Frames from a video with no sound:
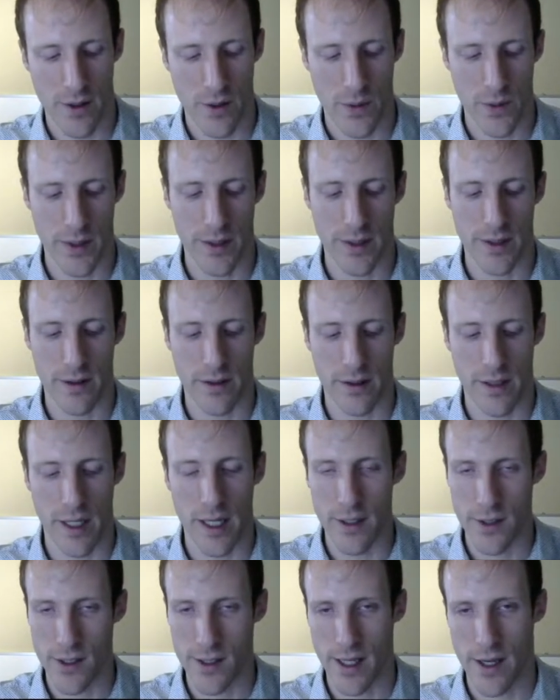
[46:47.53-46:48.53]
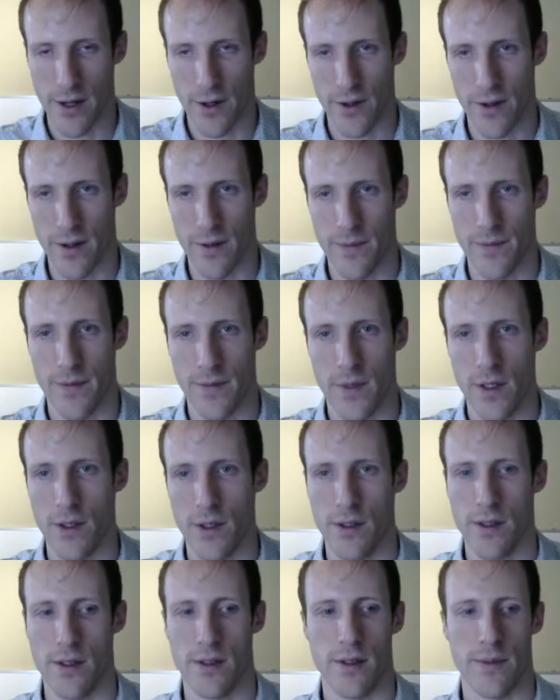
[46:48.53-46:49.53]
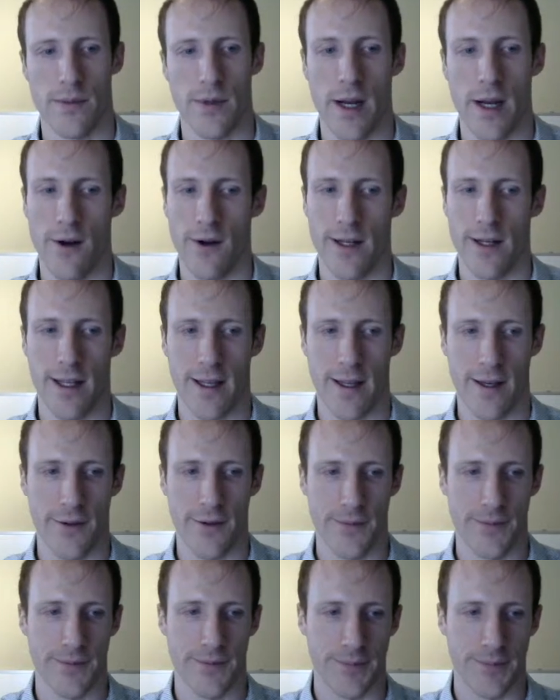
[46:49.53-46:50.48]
Well, Dijkstra's algorithm uses a priority queue,